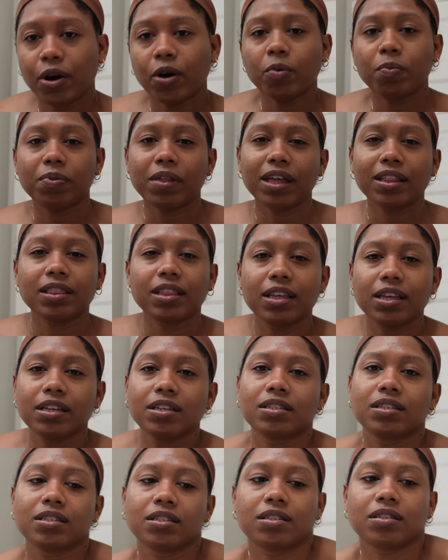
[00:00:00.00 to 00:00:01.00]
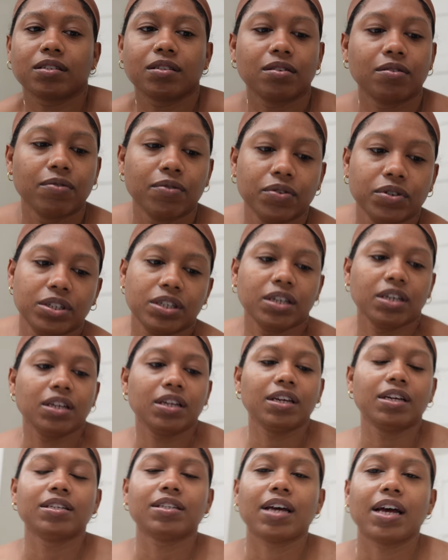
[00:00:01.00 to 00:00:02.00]
hope that this
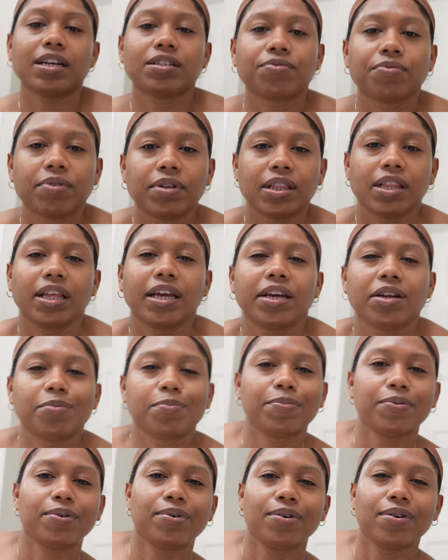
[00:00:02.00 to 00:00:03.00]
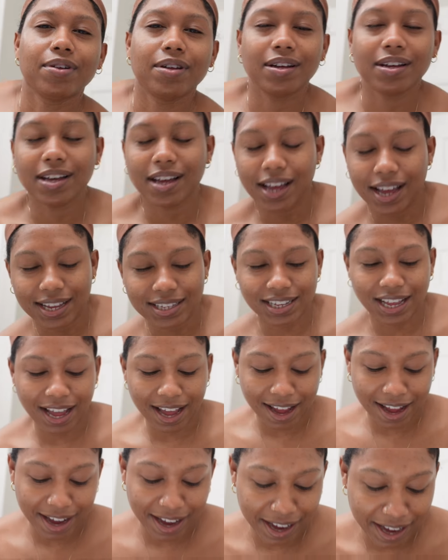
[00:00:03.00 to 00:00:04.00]
routine is as relatable as
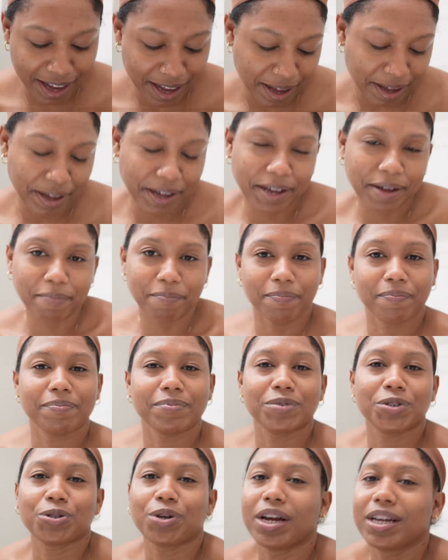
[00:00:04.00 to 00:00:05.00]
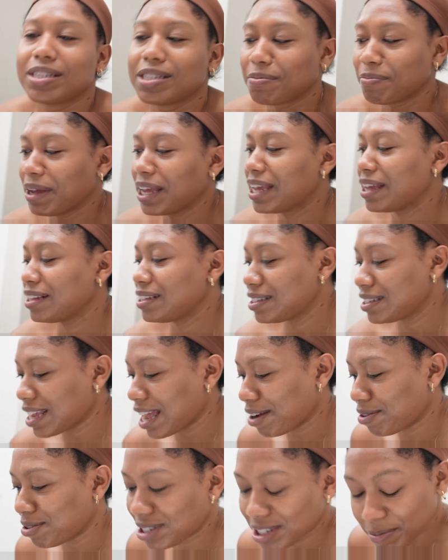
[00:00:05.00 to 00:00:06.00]
I am trying to make it
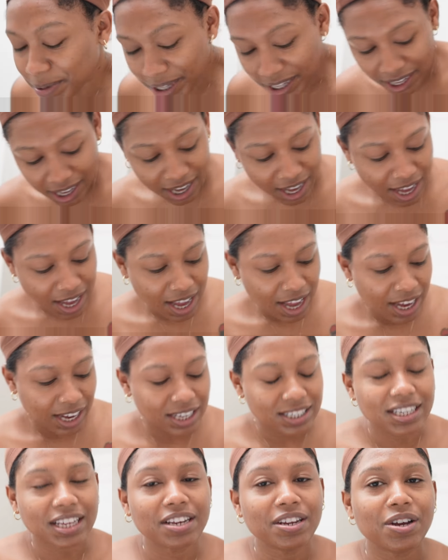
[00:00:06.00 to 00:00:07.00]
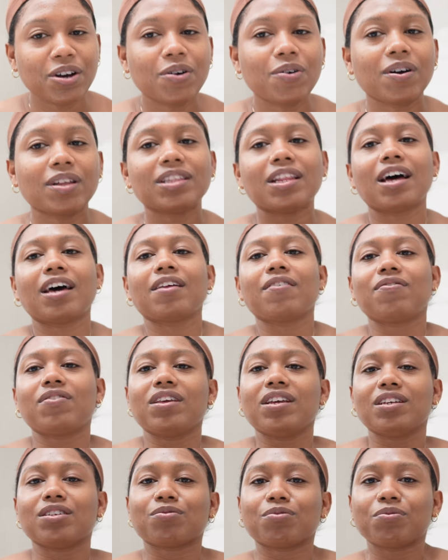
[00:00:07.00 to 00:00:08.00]
out to be, because I know a lot of
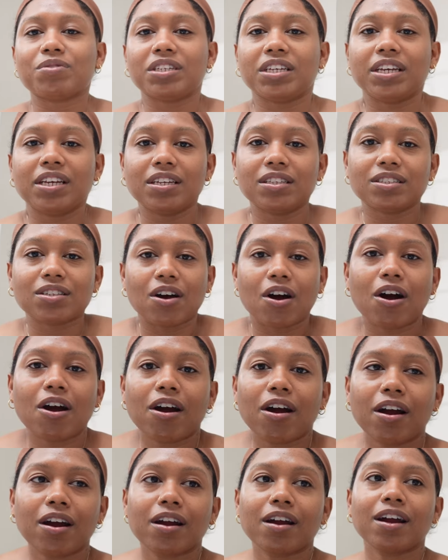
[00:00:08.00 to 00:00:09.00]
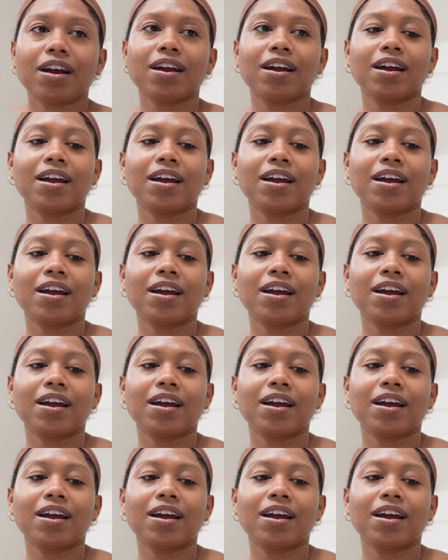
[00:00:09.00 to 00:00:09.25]
these videos are